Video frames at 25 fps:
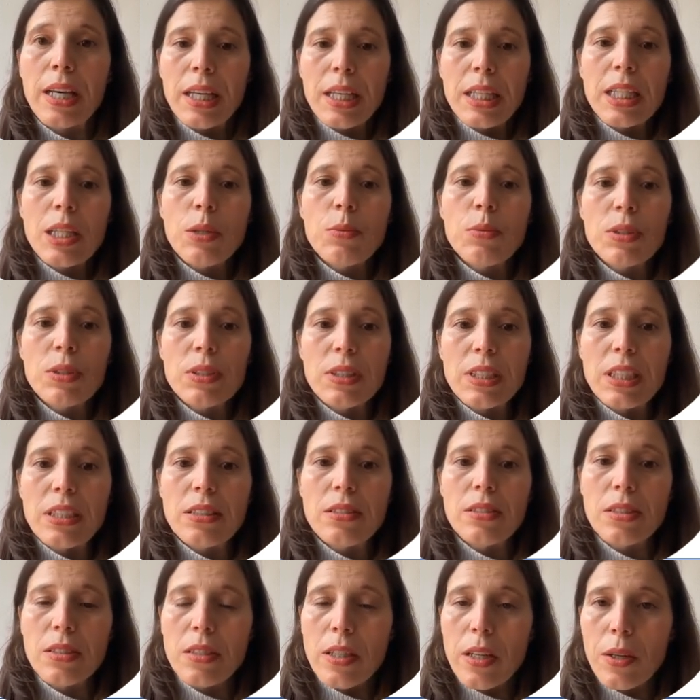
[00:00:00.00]
you will need
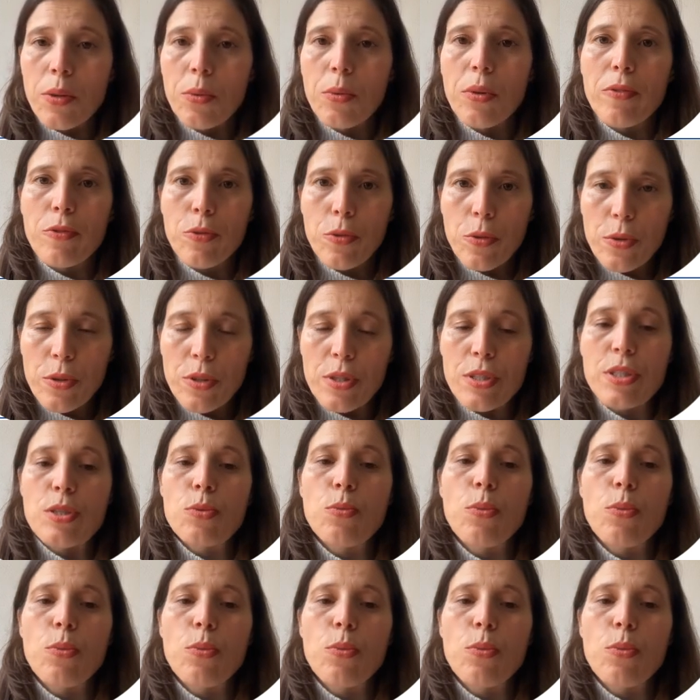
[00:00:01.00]
to know, of course,